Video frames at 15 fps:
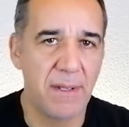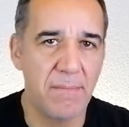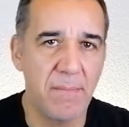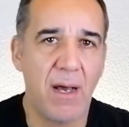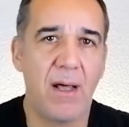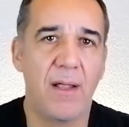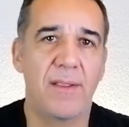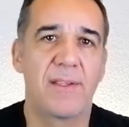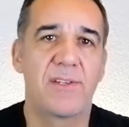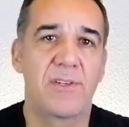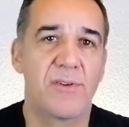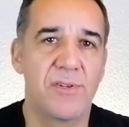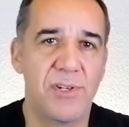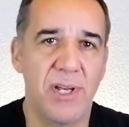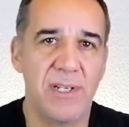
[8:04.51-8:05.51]
the month,
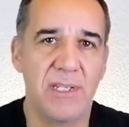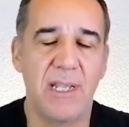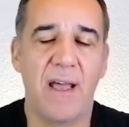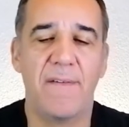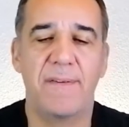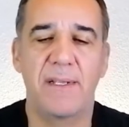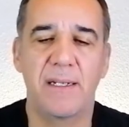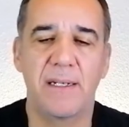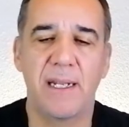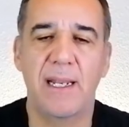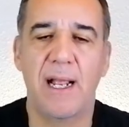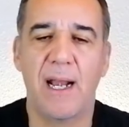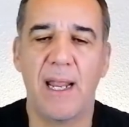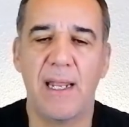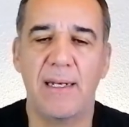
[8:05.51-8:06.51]
so just after the
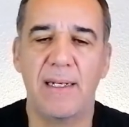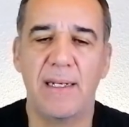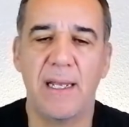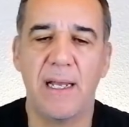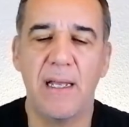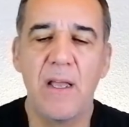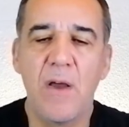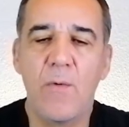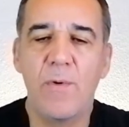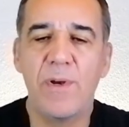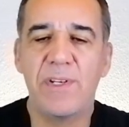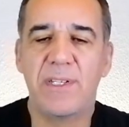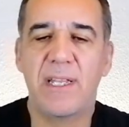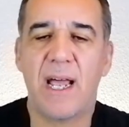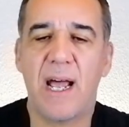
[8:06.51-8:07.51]
calendar, we
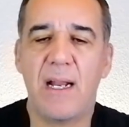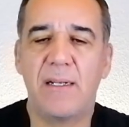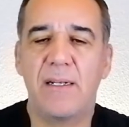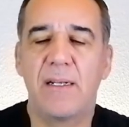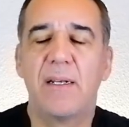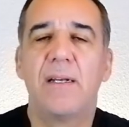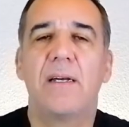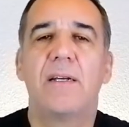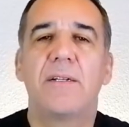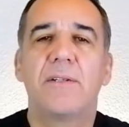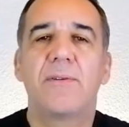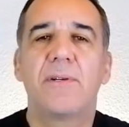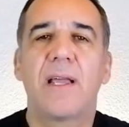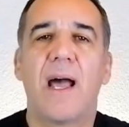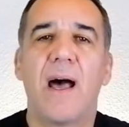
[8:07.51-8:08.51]
start
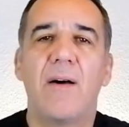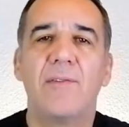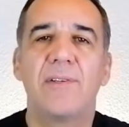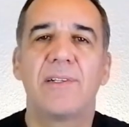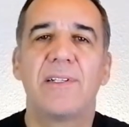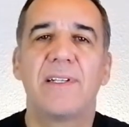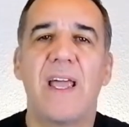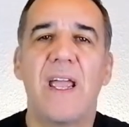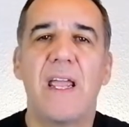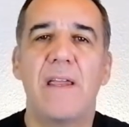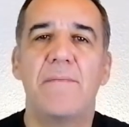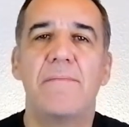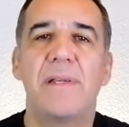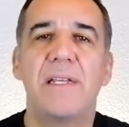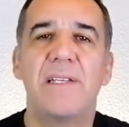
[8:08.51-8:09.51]
to count the
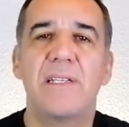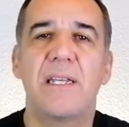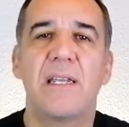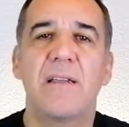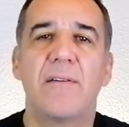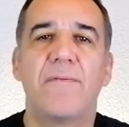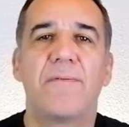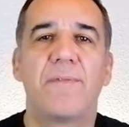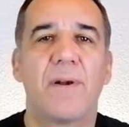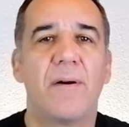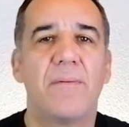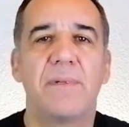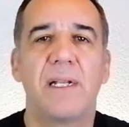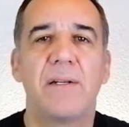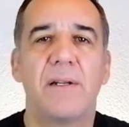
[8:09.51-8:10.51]
day missing
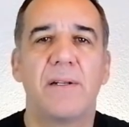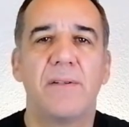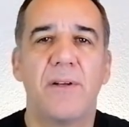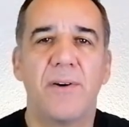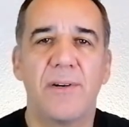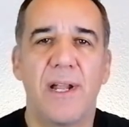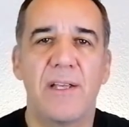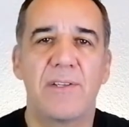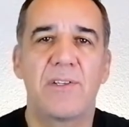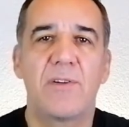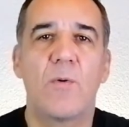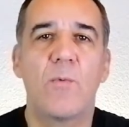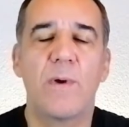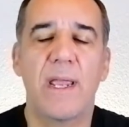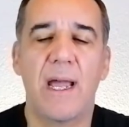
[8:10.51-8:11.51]
from the nonas.
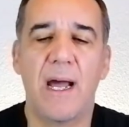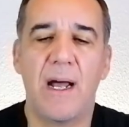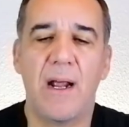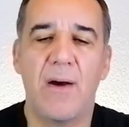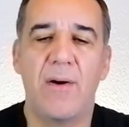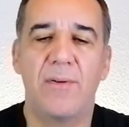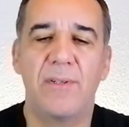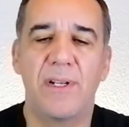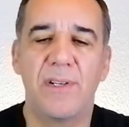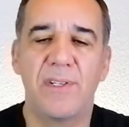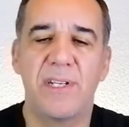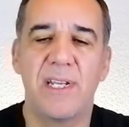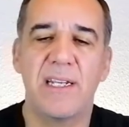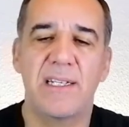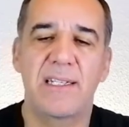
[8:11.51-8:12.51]
So we are on the
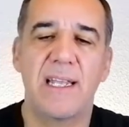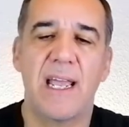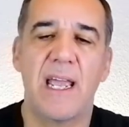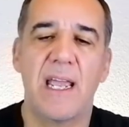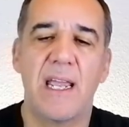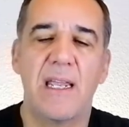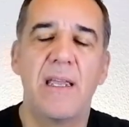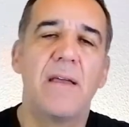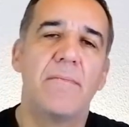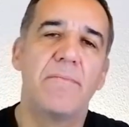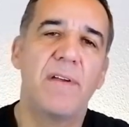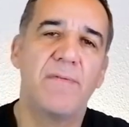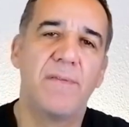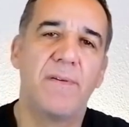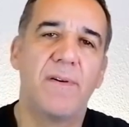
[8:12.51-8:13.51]
6th day
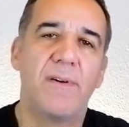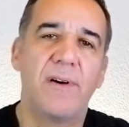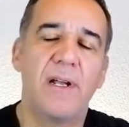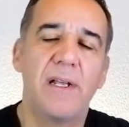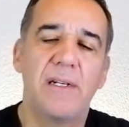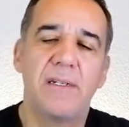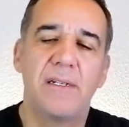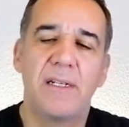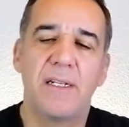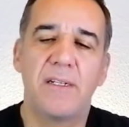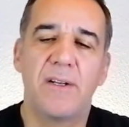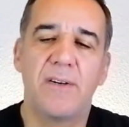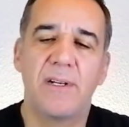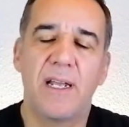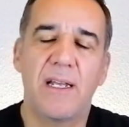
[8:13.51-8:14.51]
before the
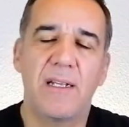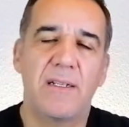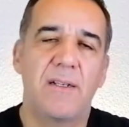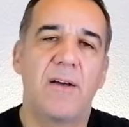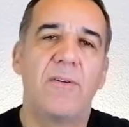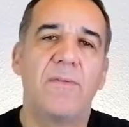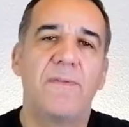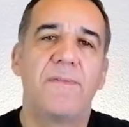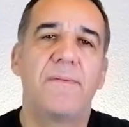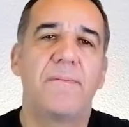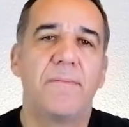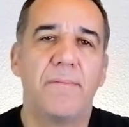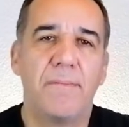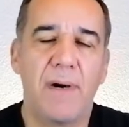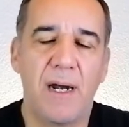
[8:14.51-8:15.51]
nonas of
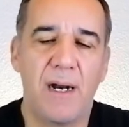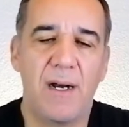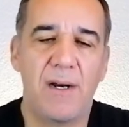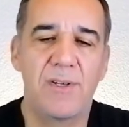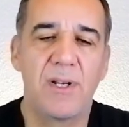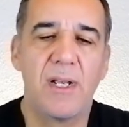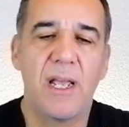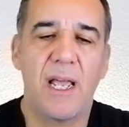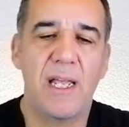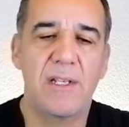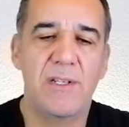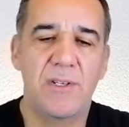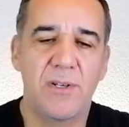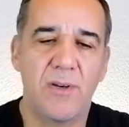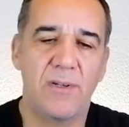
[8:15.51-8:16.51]
March, and
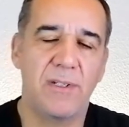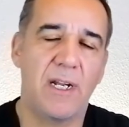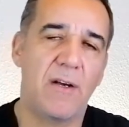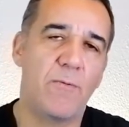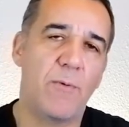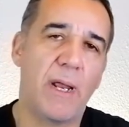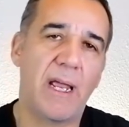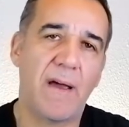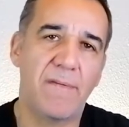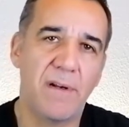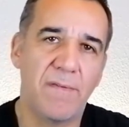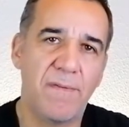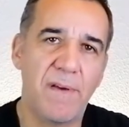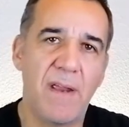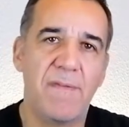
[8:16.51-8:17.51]
so on. Then we have
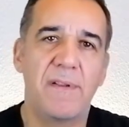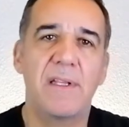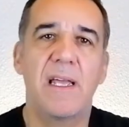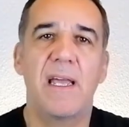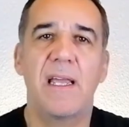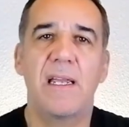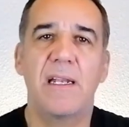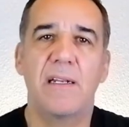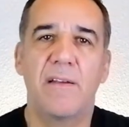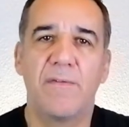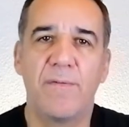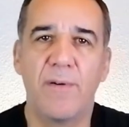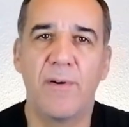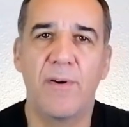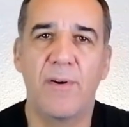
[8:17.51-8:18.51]
the 5th day, the
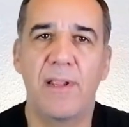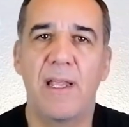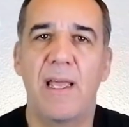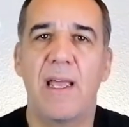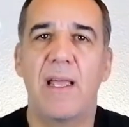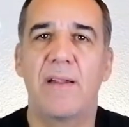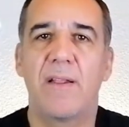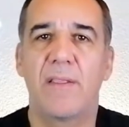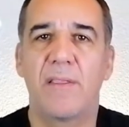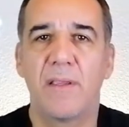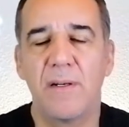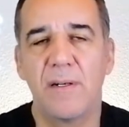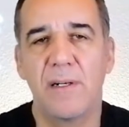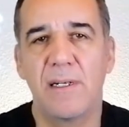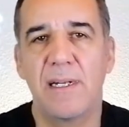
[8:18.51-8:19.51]
4th day, the
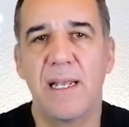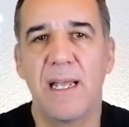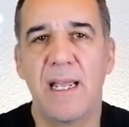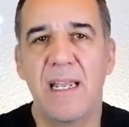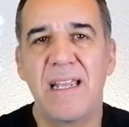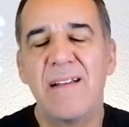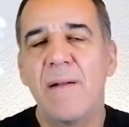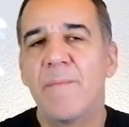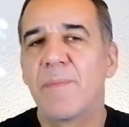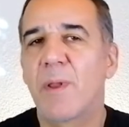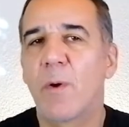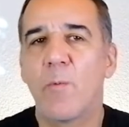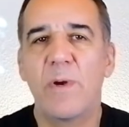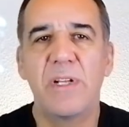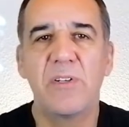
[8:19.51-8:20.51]
3rd day.
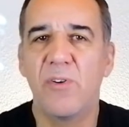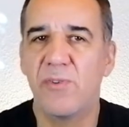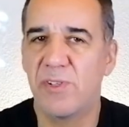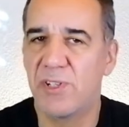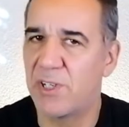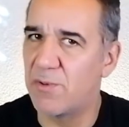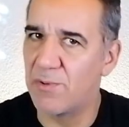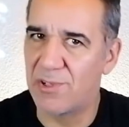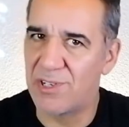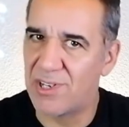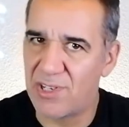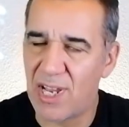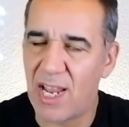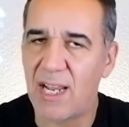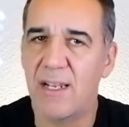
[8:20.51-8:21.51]
We don't use the
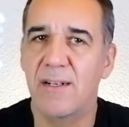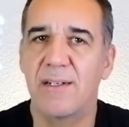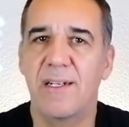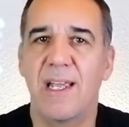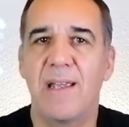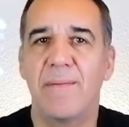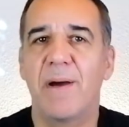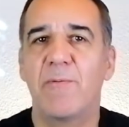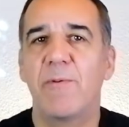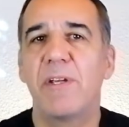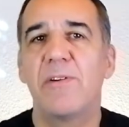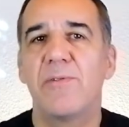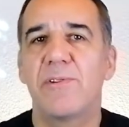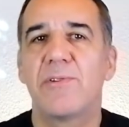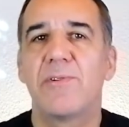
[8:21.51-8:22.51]
2nd day, but we
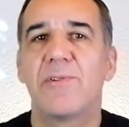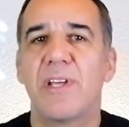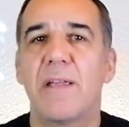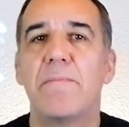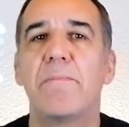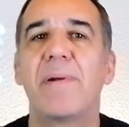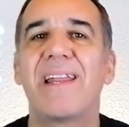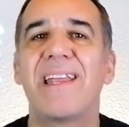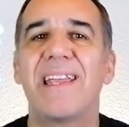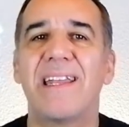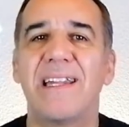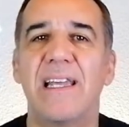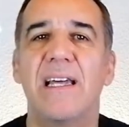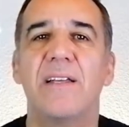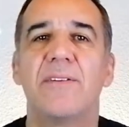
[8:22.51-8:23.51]
used to say
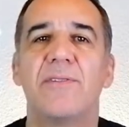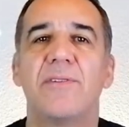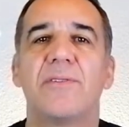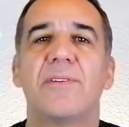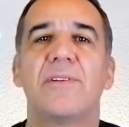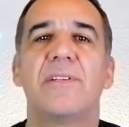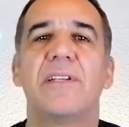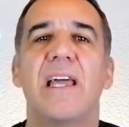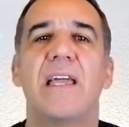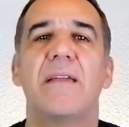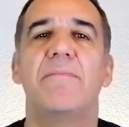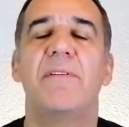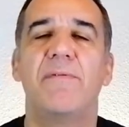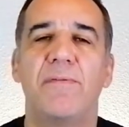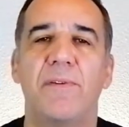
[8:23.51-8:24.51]
predie, so the
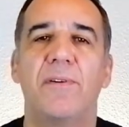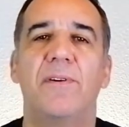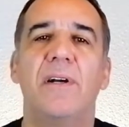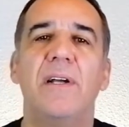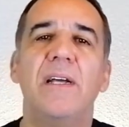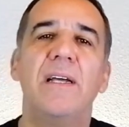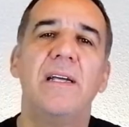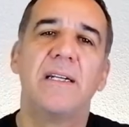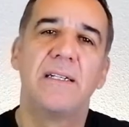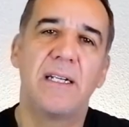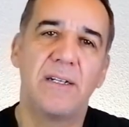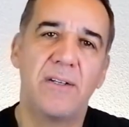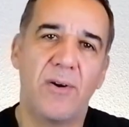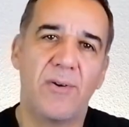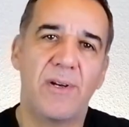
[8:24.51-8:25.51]
day before
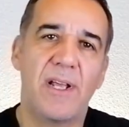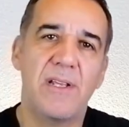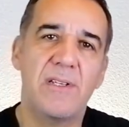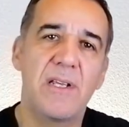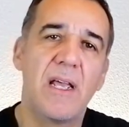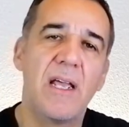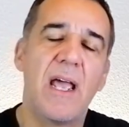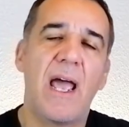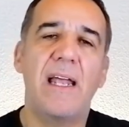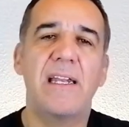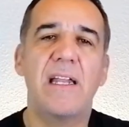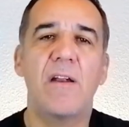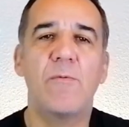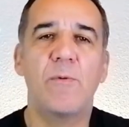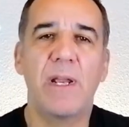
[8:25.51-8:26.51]
the nonas. And
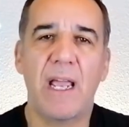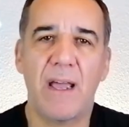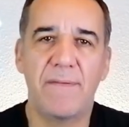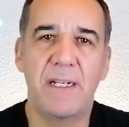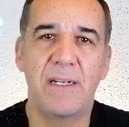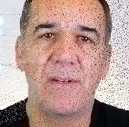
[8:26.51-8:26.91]
then we have the